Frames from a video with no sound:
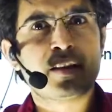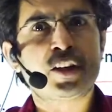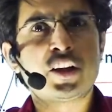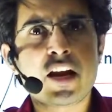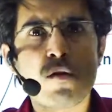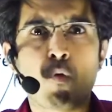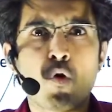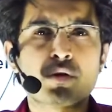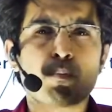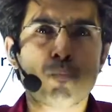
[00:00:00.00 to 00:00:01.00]
that they
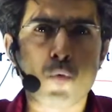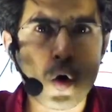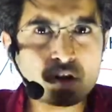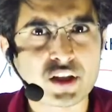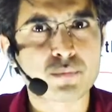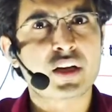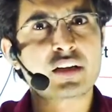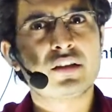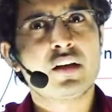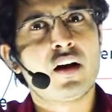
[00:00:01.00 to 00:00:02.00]
want more
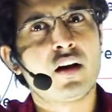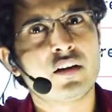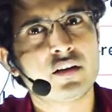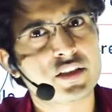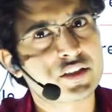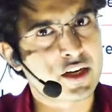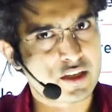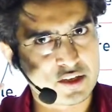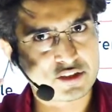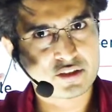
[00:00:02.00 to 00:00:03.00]
subjects under the
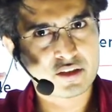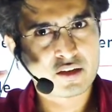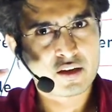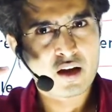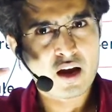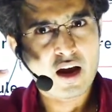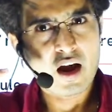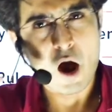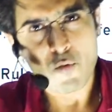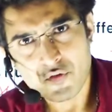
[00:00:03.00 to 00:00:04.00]
state list.
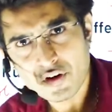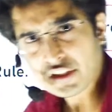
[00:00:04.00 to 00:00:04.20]
However,